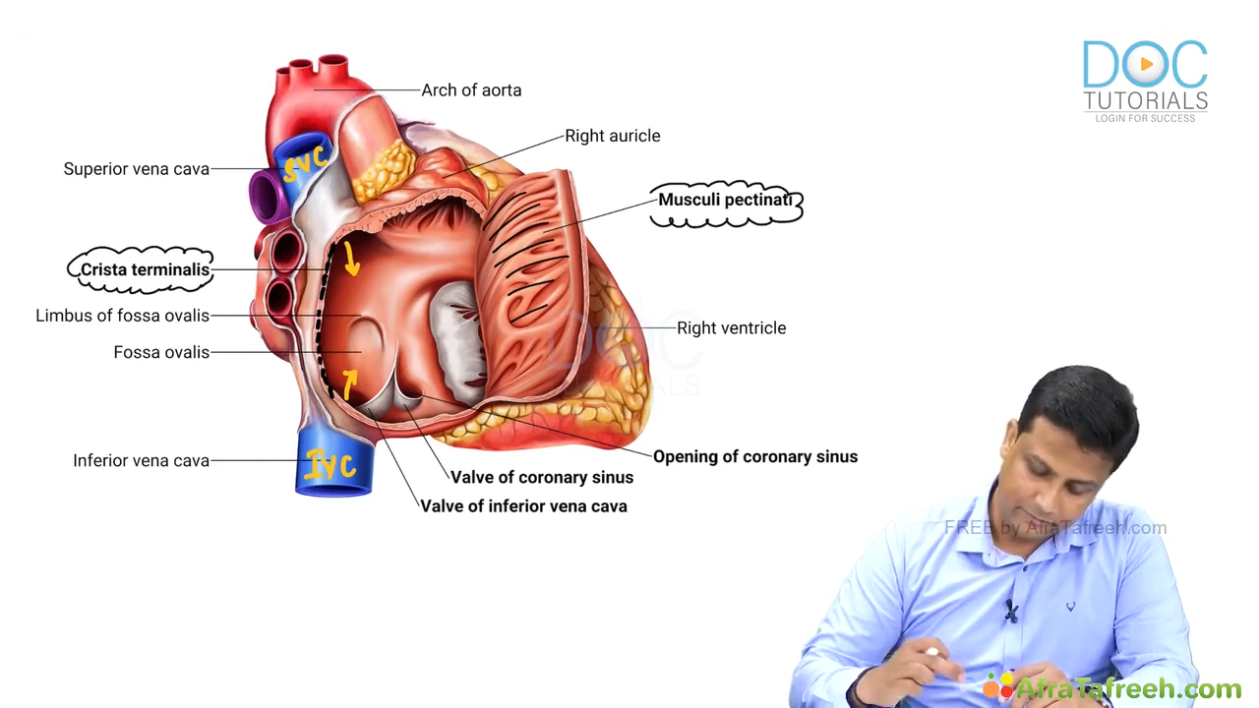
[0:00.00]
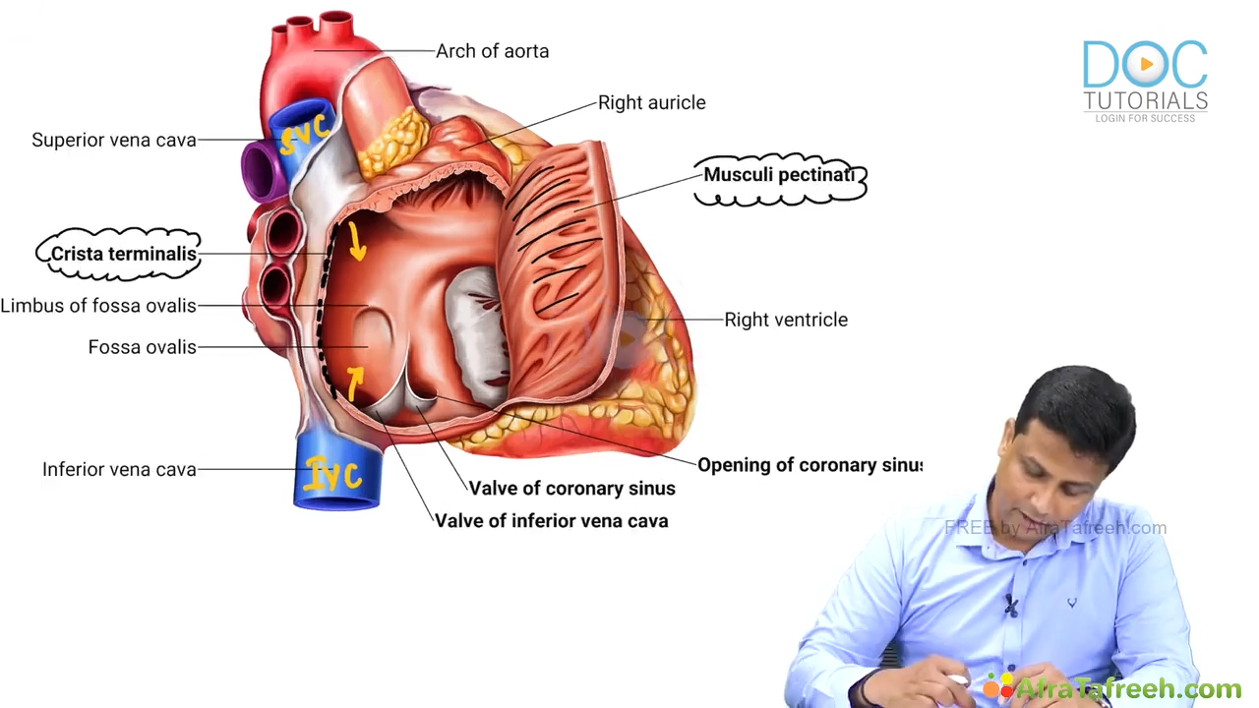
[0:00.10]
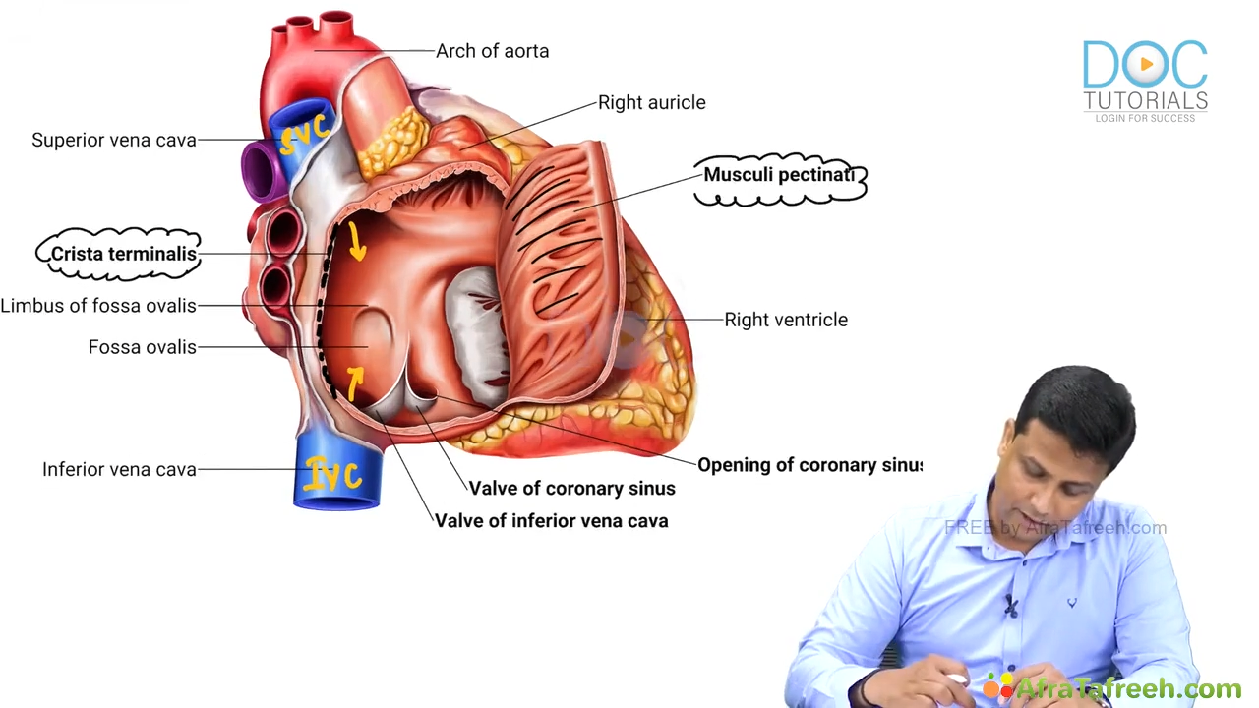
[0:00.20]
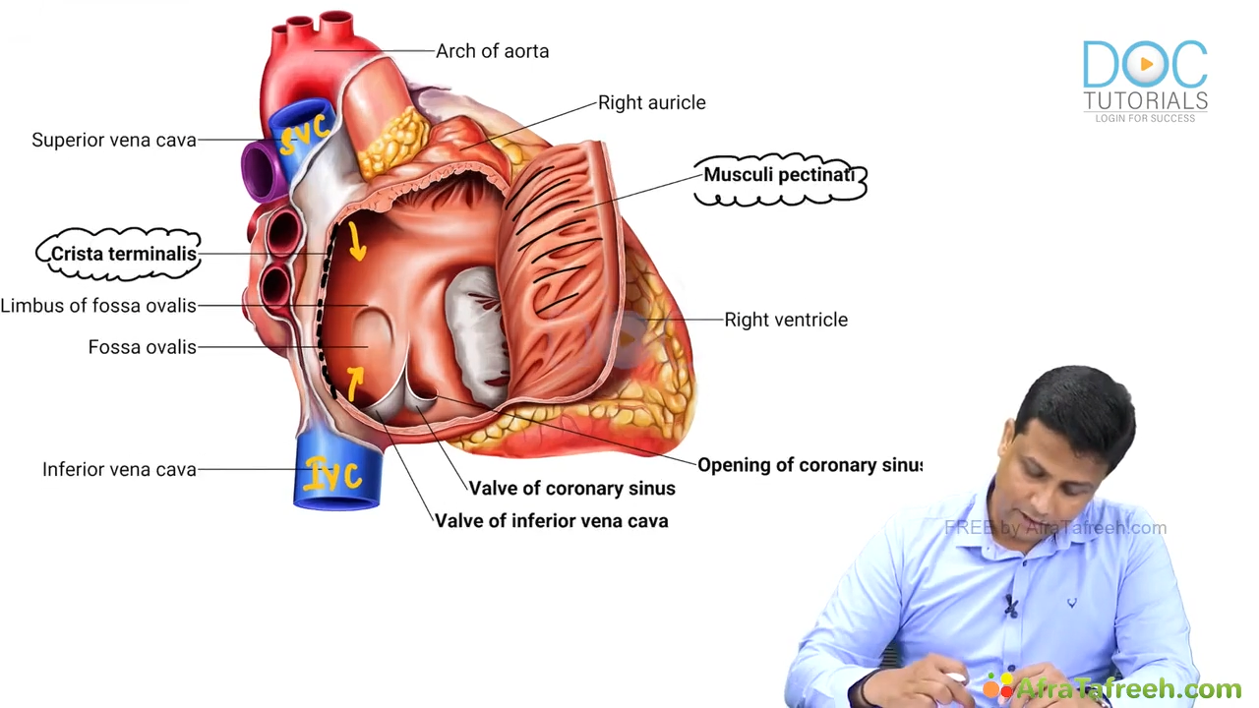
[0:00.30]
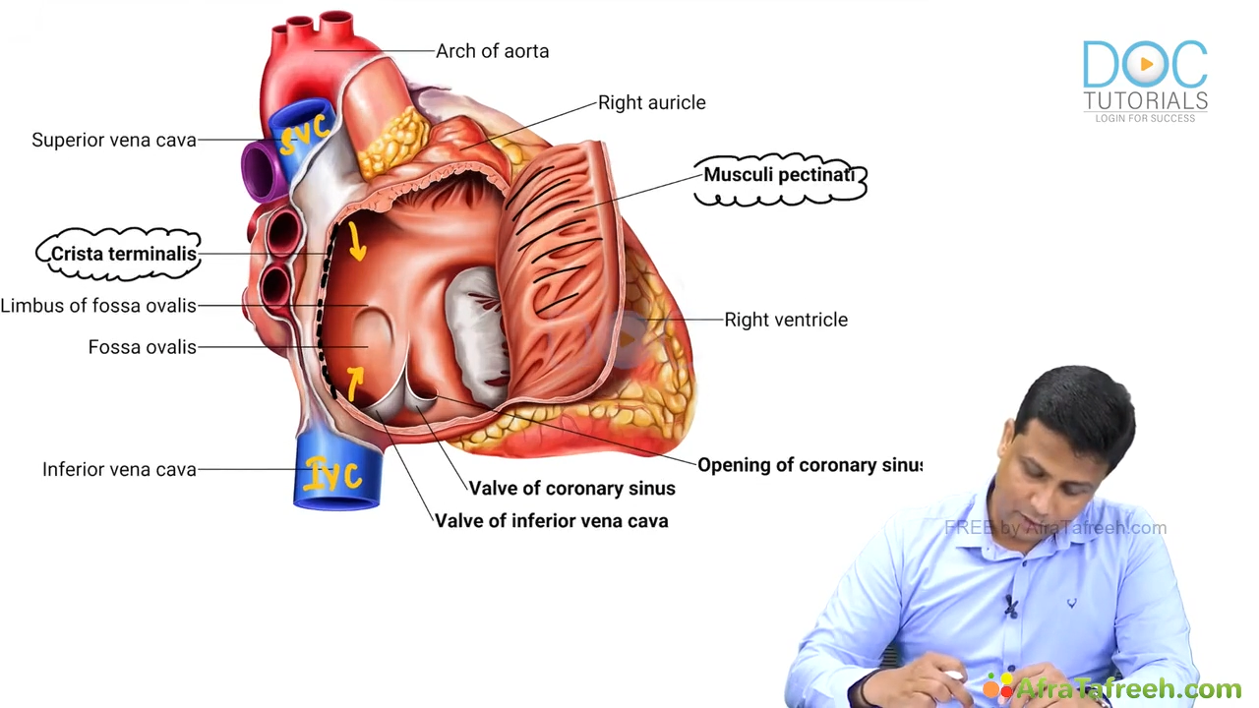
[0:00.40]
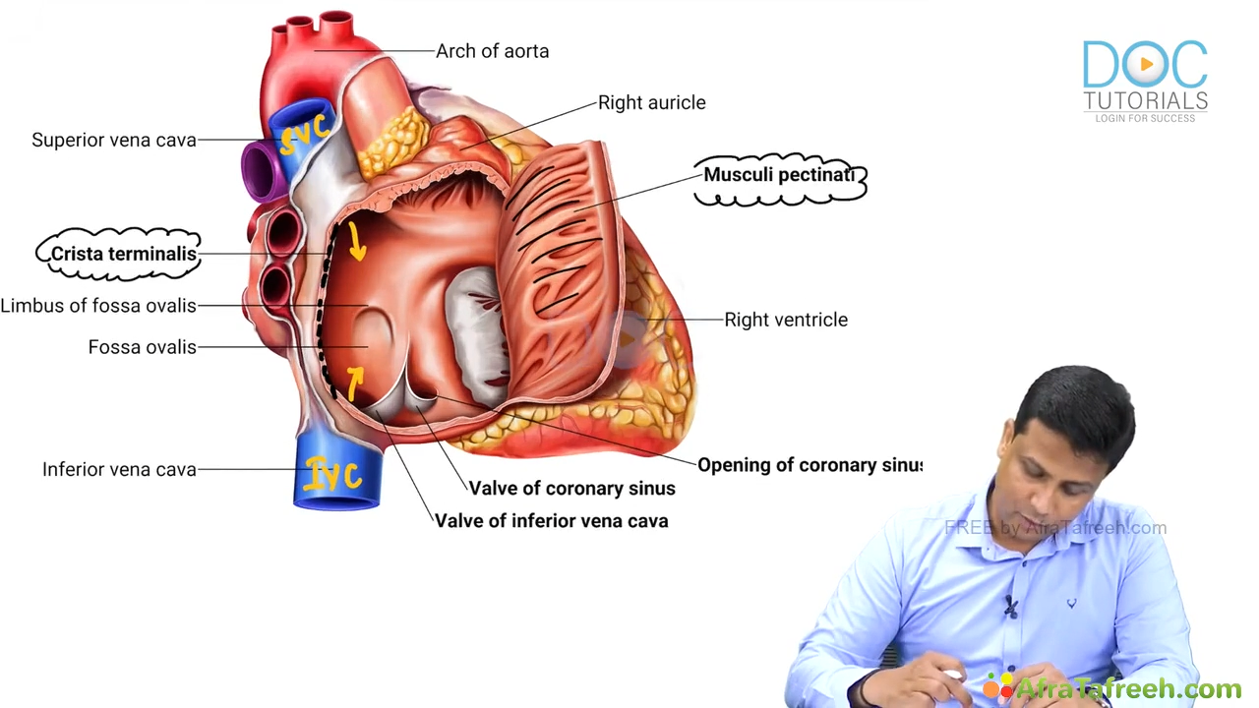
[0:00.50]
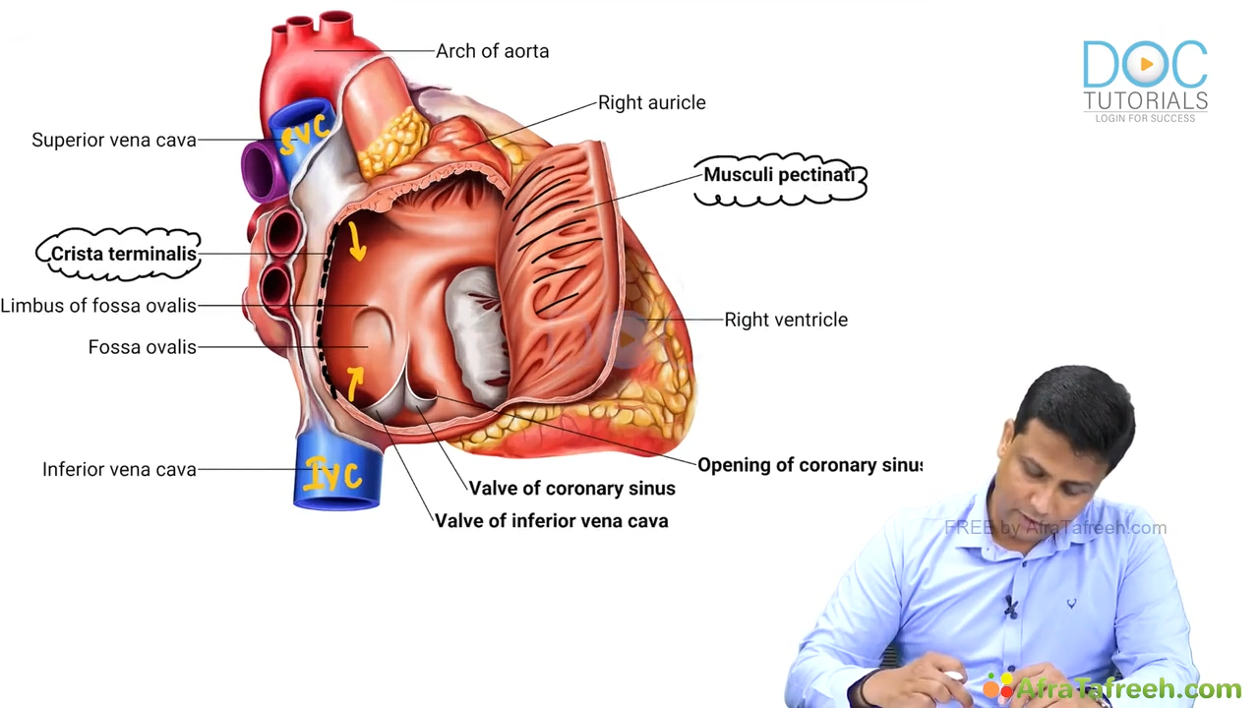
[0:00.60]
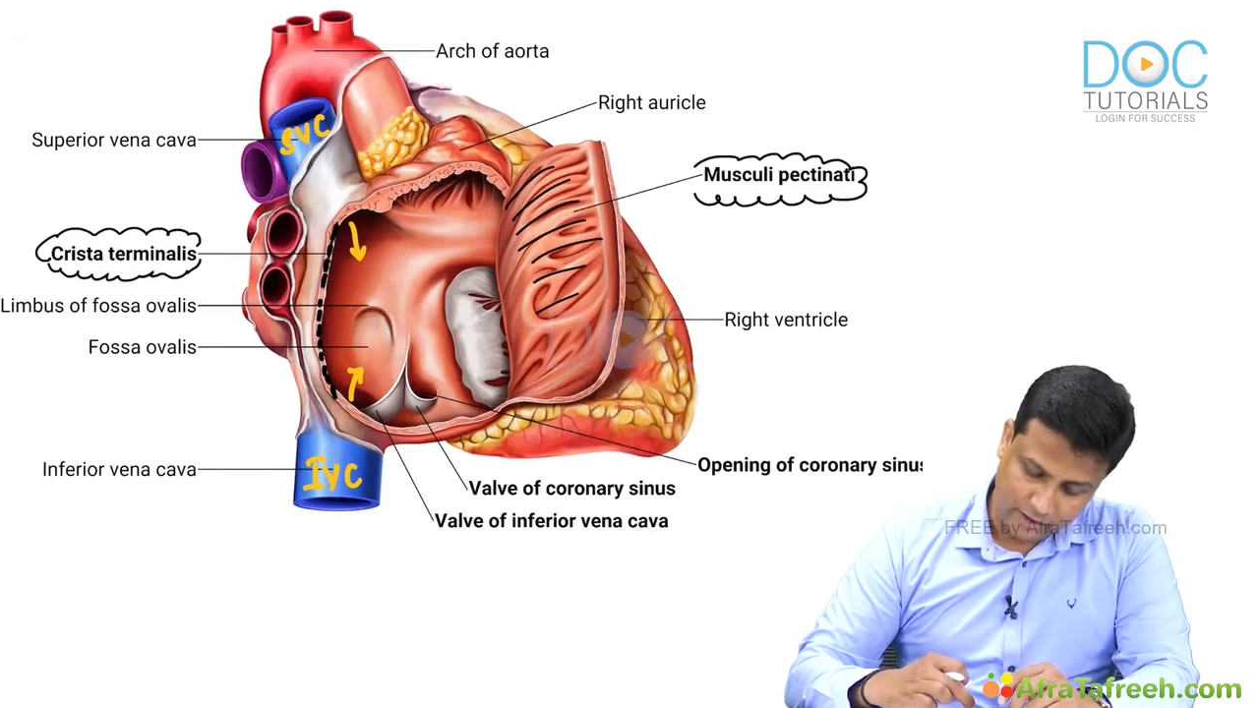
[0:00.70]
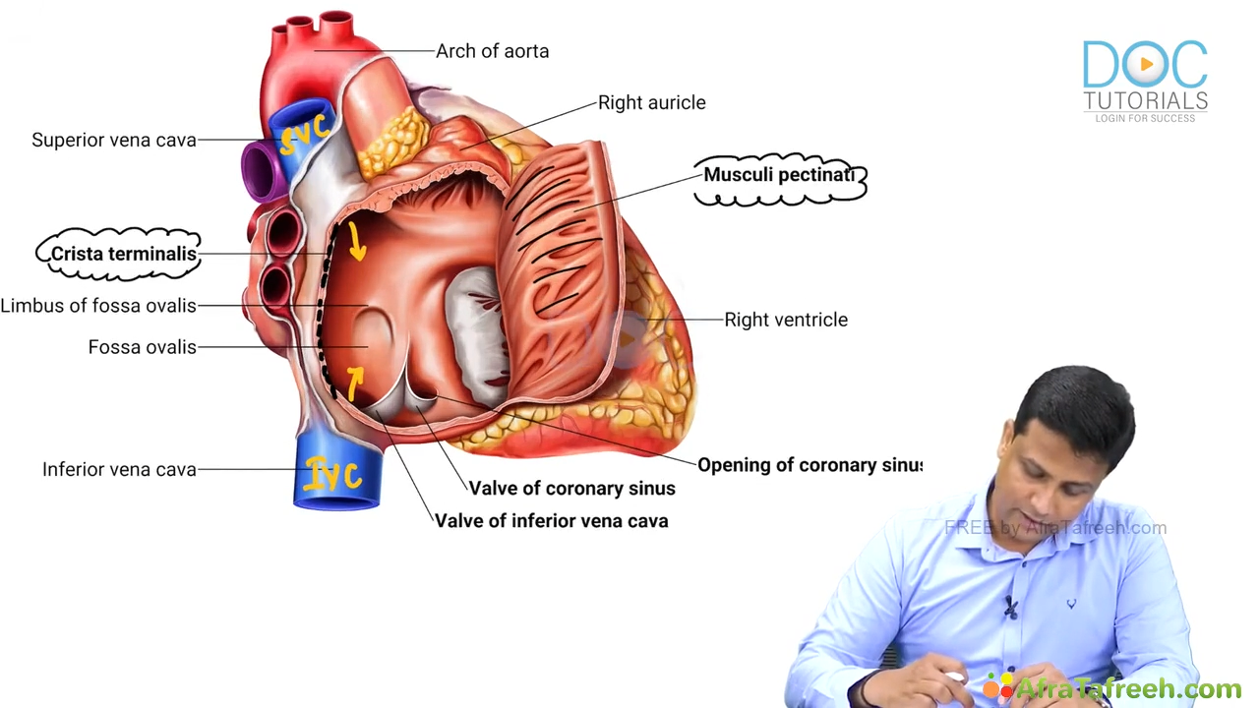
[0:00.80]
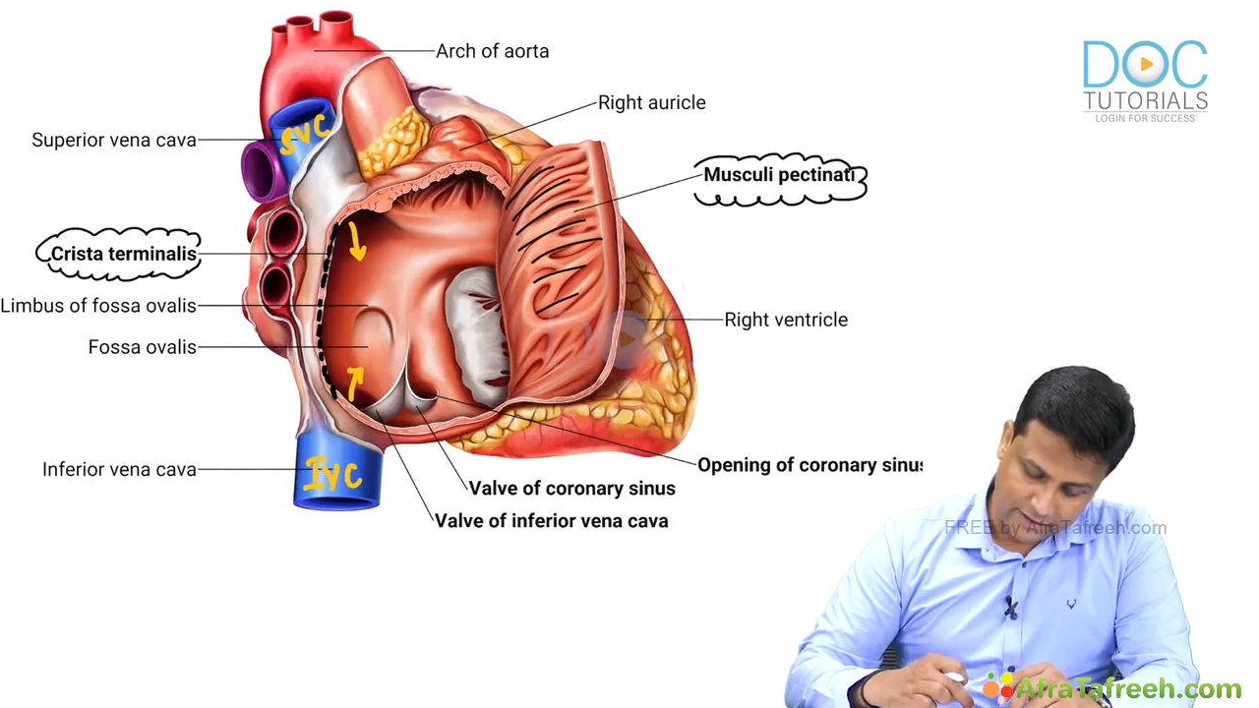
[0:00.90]
And now
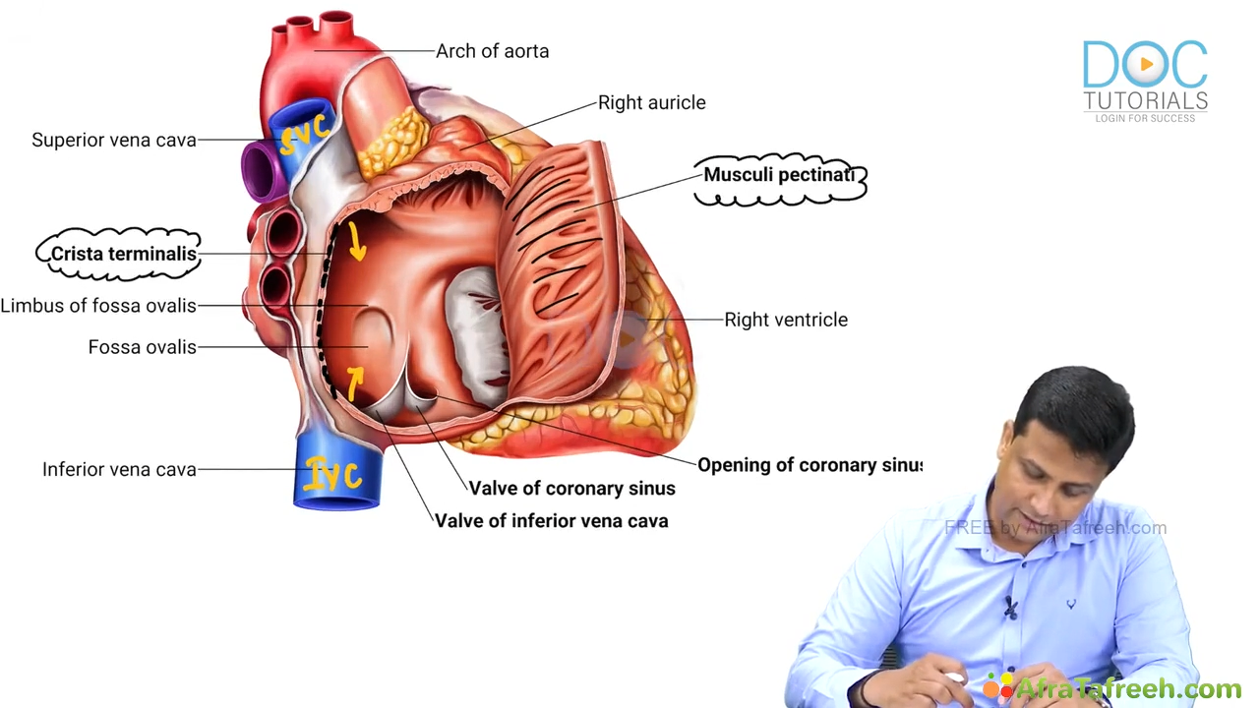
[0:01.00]
in this